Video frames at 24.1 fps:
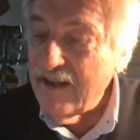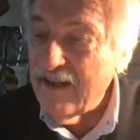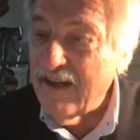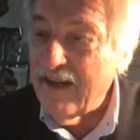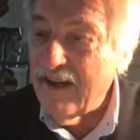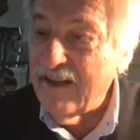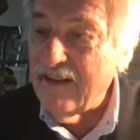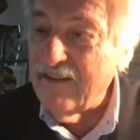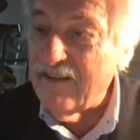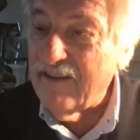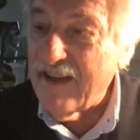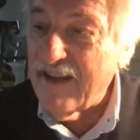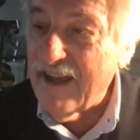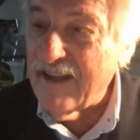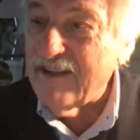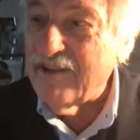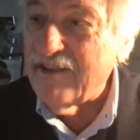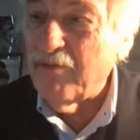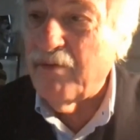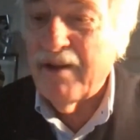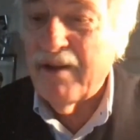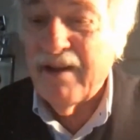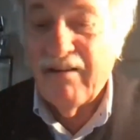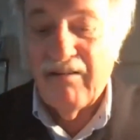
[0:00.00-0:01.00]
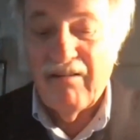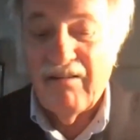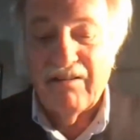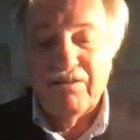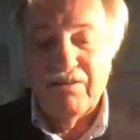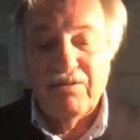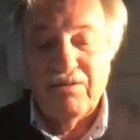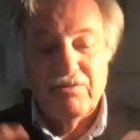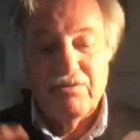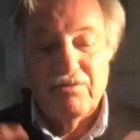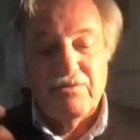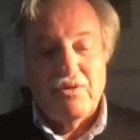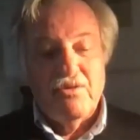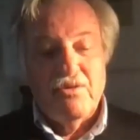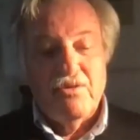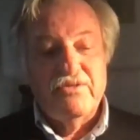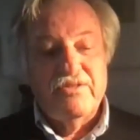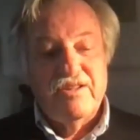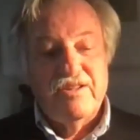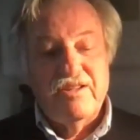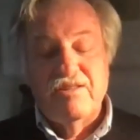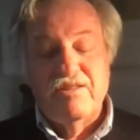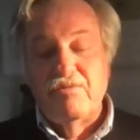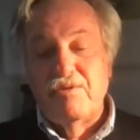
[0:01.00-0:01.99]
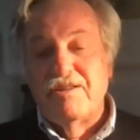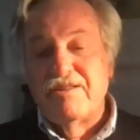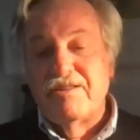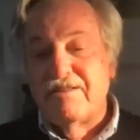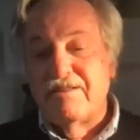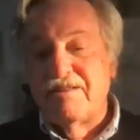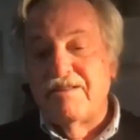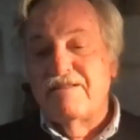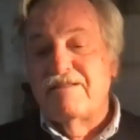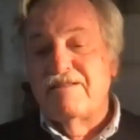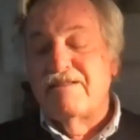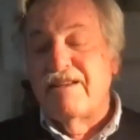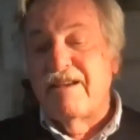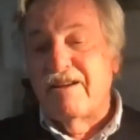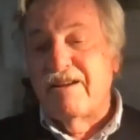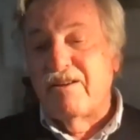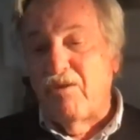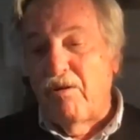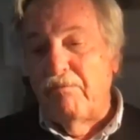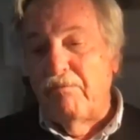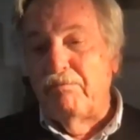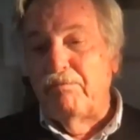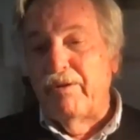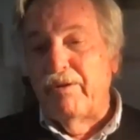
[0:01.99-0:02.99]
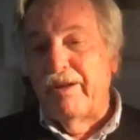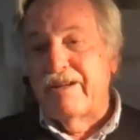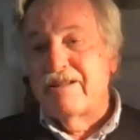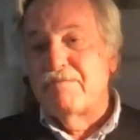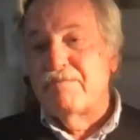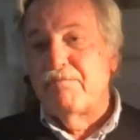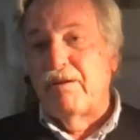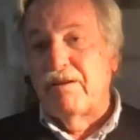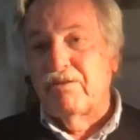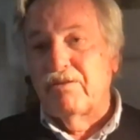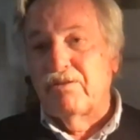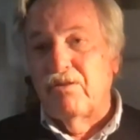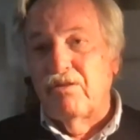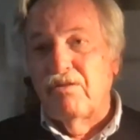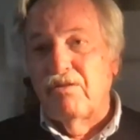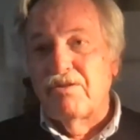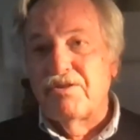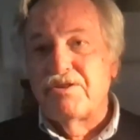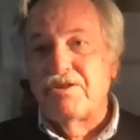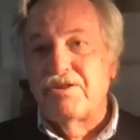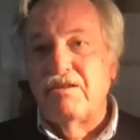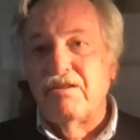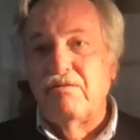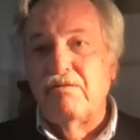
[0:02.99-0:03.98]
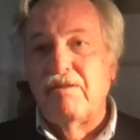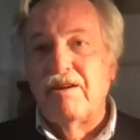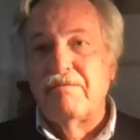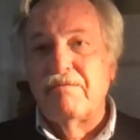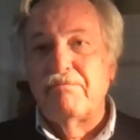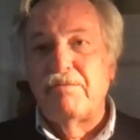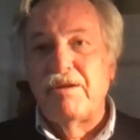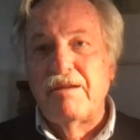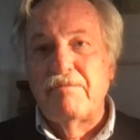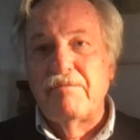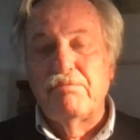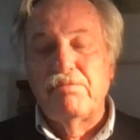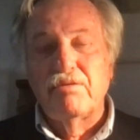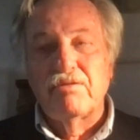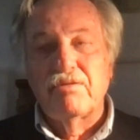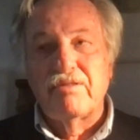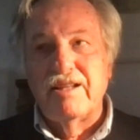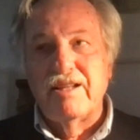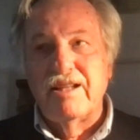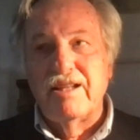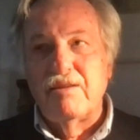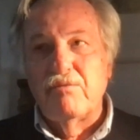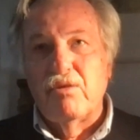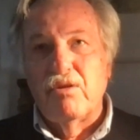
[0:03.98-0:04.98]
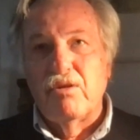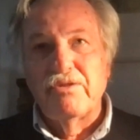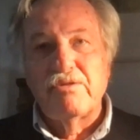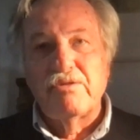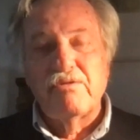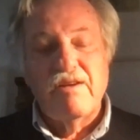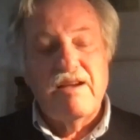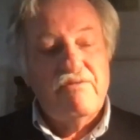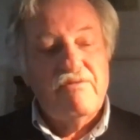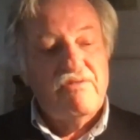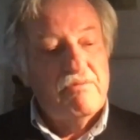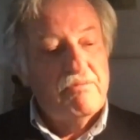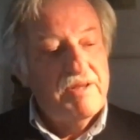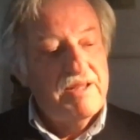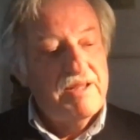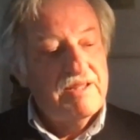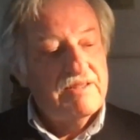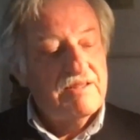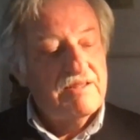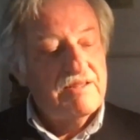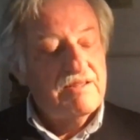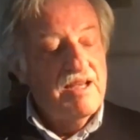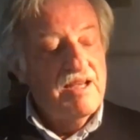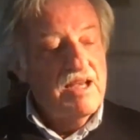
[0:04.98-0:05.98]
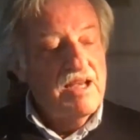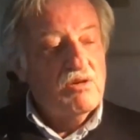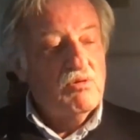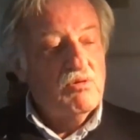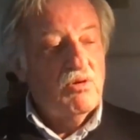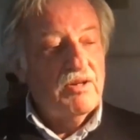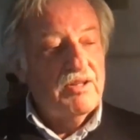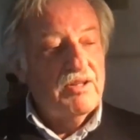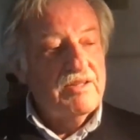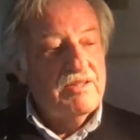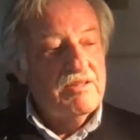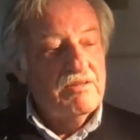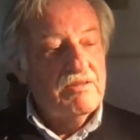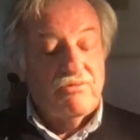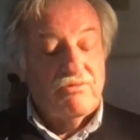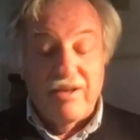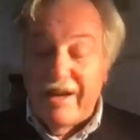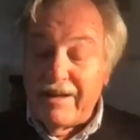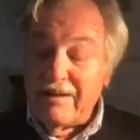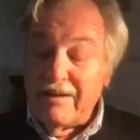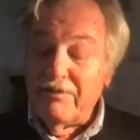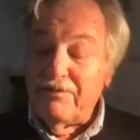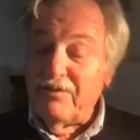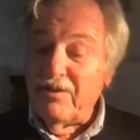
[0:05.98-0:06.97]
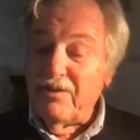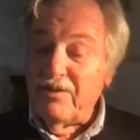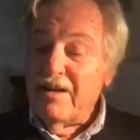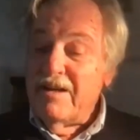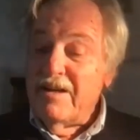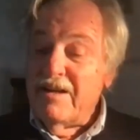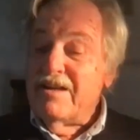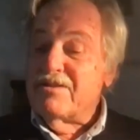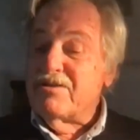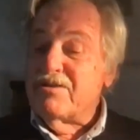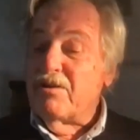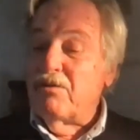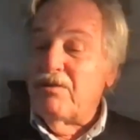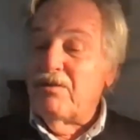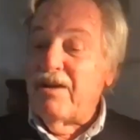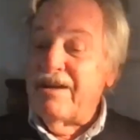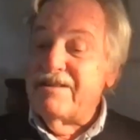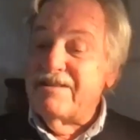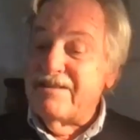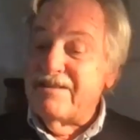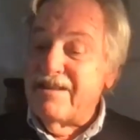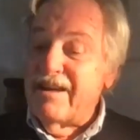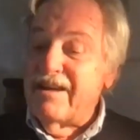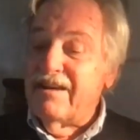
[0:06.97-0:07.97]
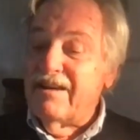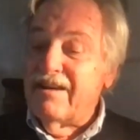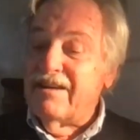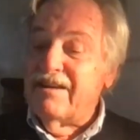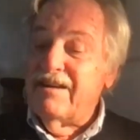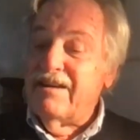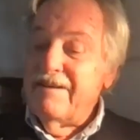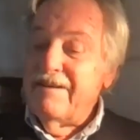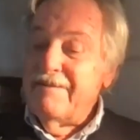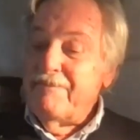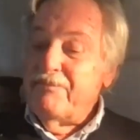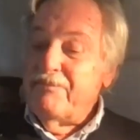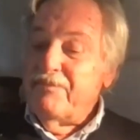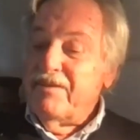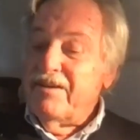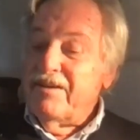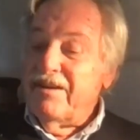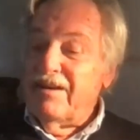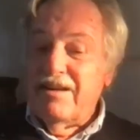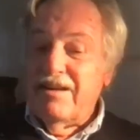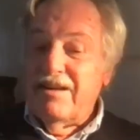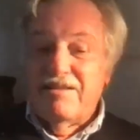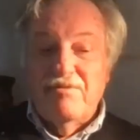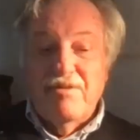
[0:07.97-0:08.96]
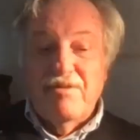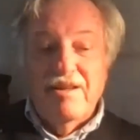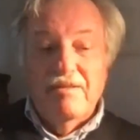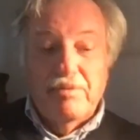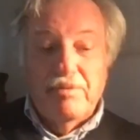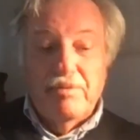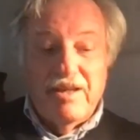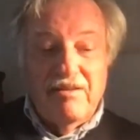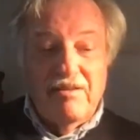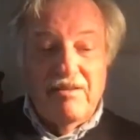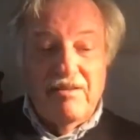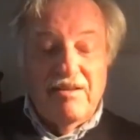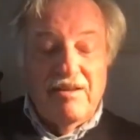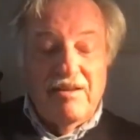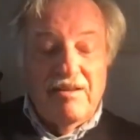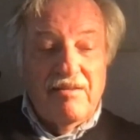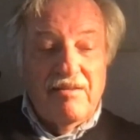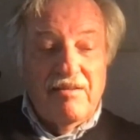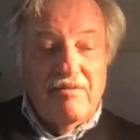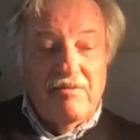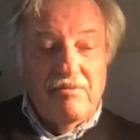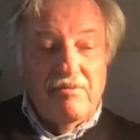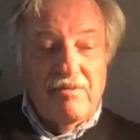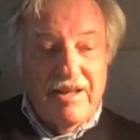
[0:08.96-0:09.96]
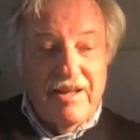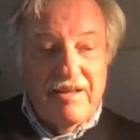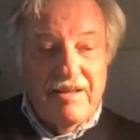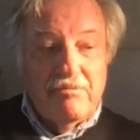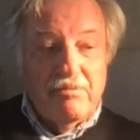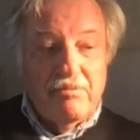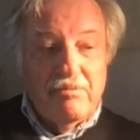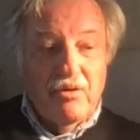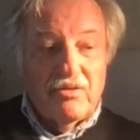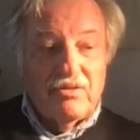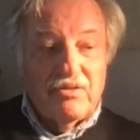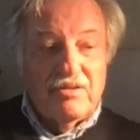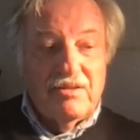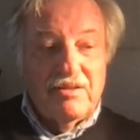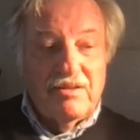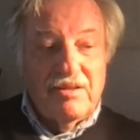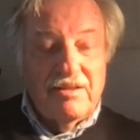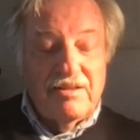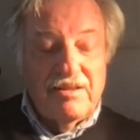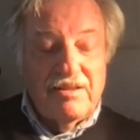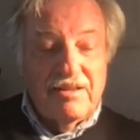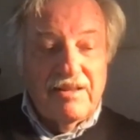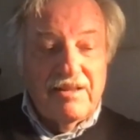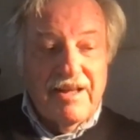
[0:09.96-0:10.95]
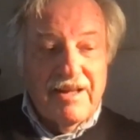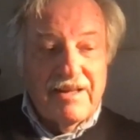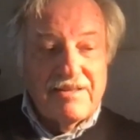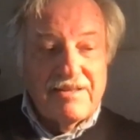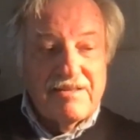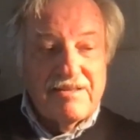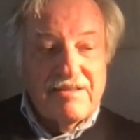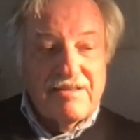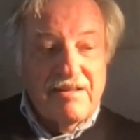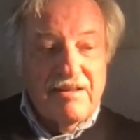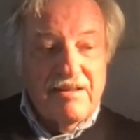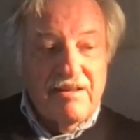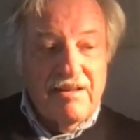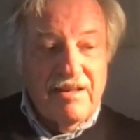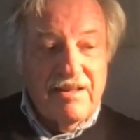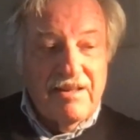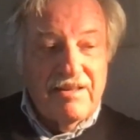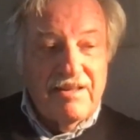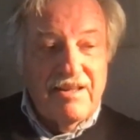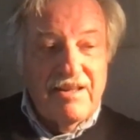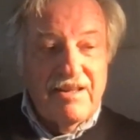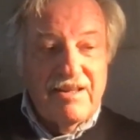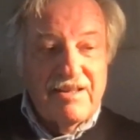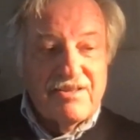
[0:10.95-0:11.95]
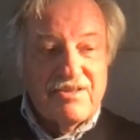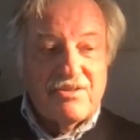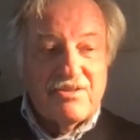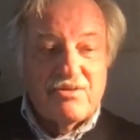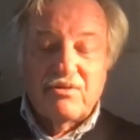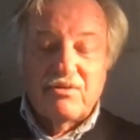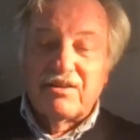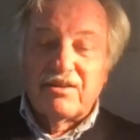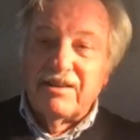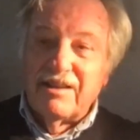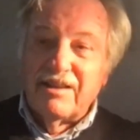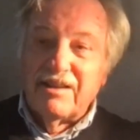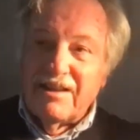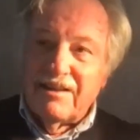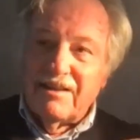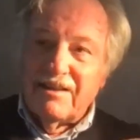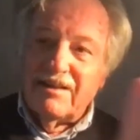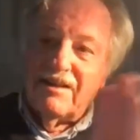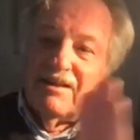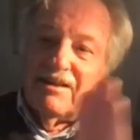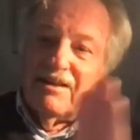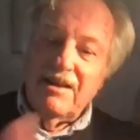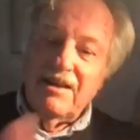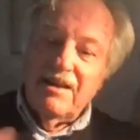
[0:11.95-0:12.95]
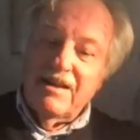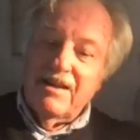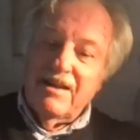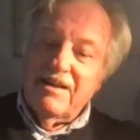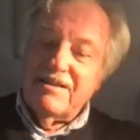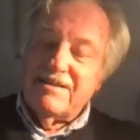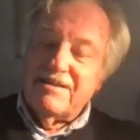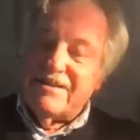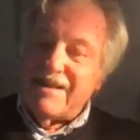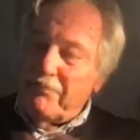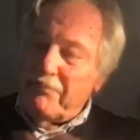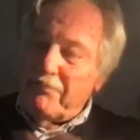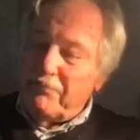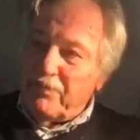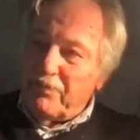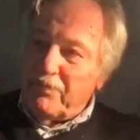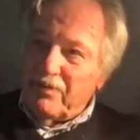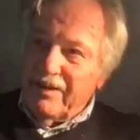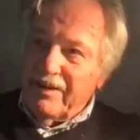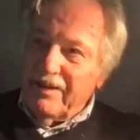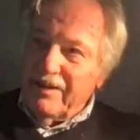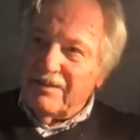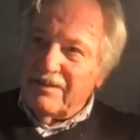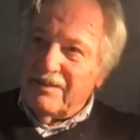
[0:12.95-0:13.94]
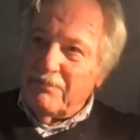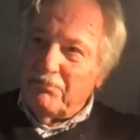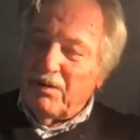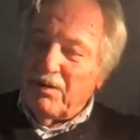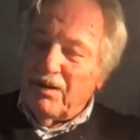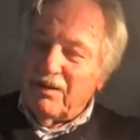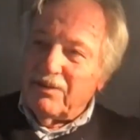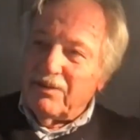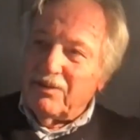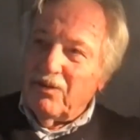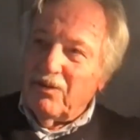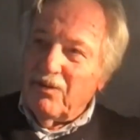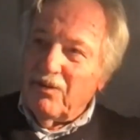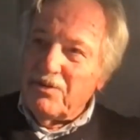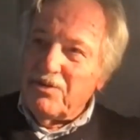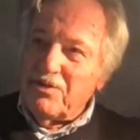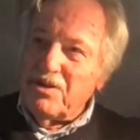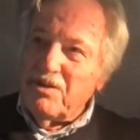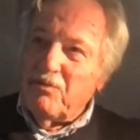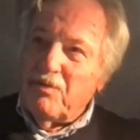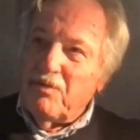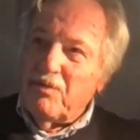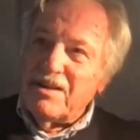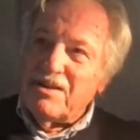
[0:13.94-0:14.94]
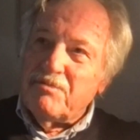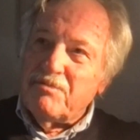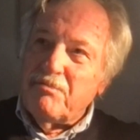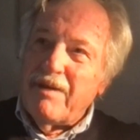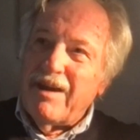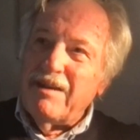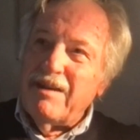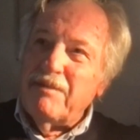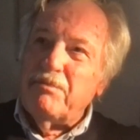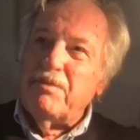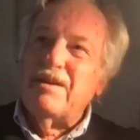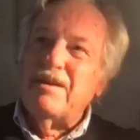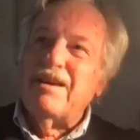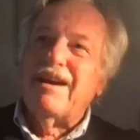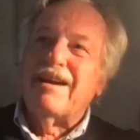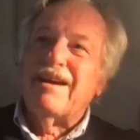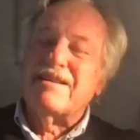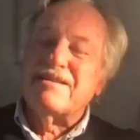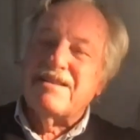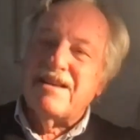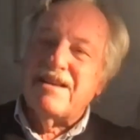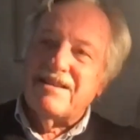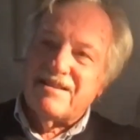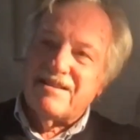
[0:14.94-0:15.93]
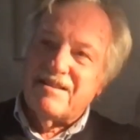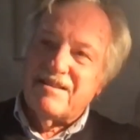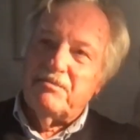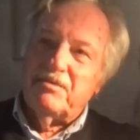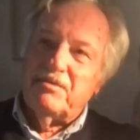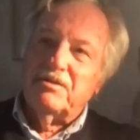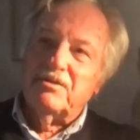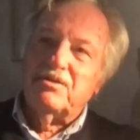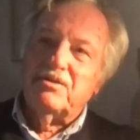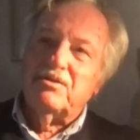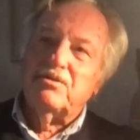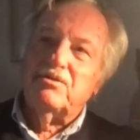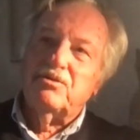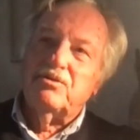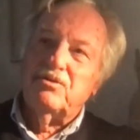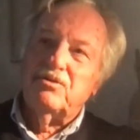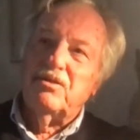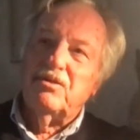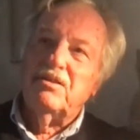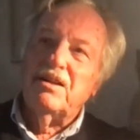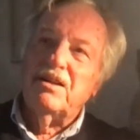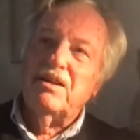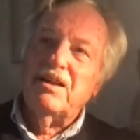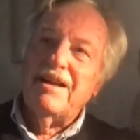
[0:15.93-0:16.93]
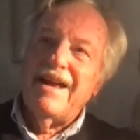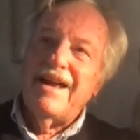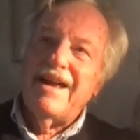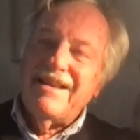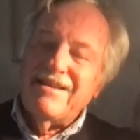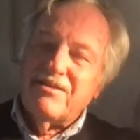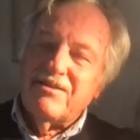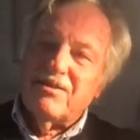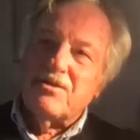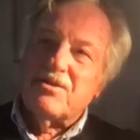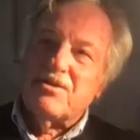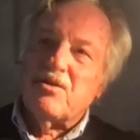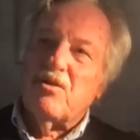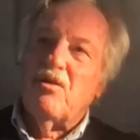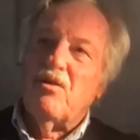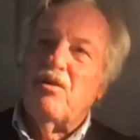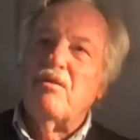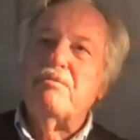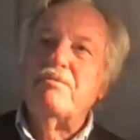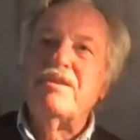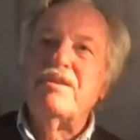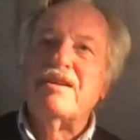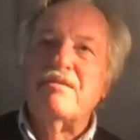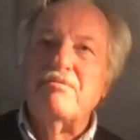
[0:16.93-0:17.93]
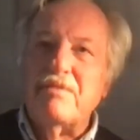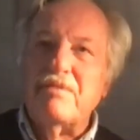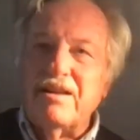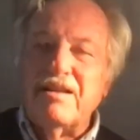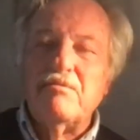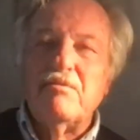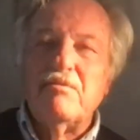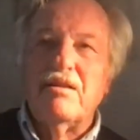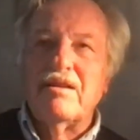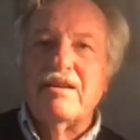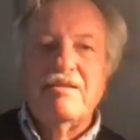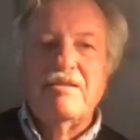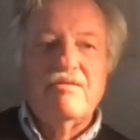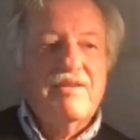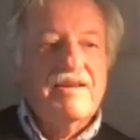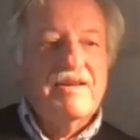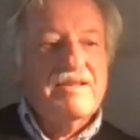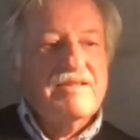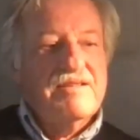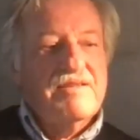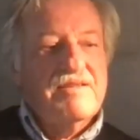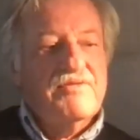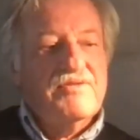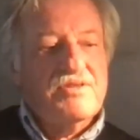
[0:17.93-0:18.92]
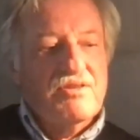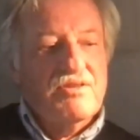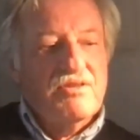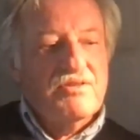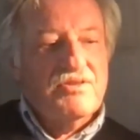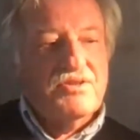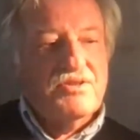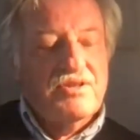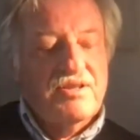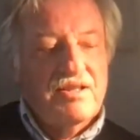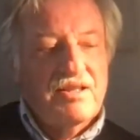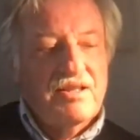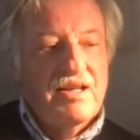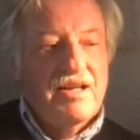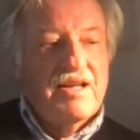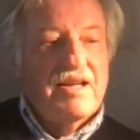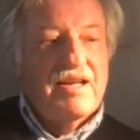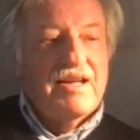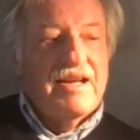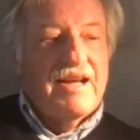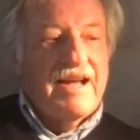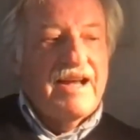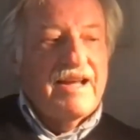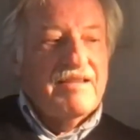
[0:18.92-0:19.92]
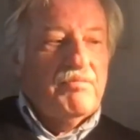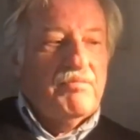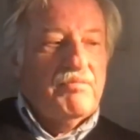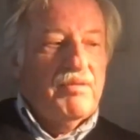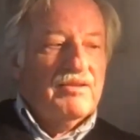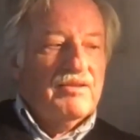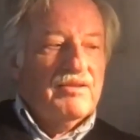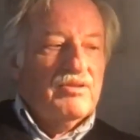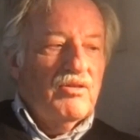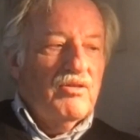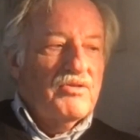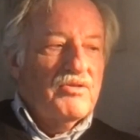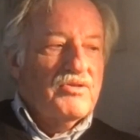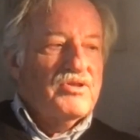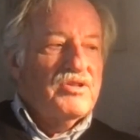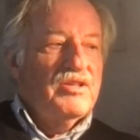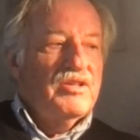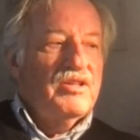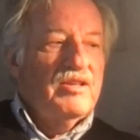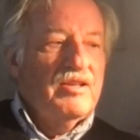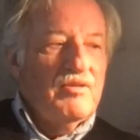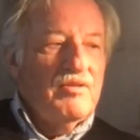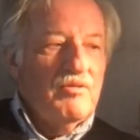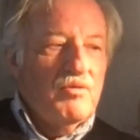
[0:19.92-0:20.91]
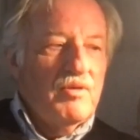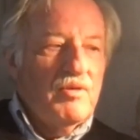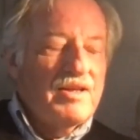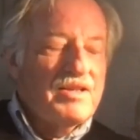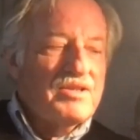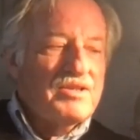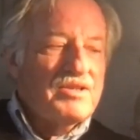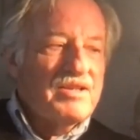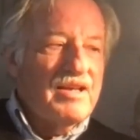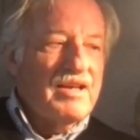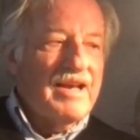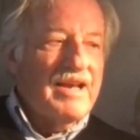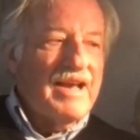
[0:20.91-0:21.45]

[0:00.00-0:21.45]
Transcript: And yet we are confronted with this complex pathology where people really want to have a better quality of life. So I think it will be very important in the next years to clearly separate the pathology which may be accessible to endoscopic minimally invasive surgery and pathology which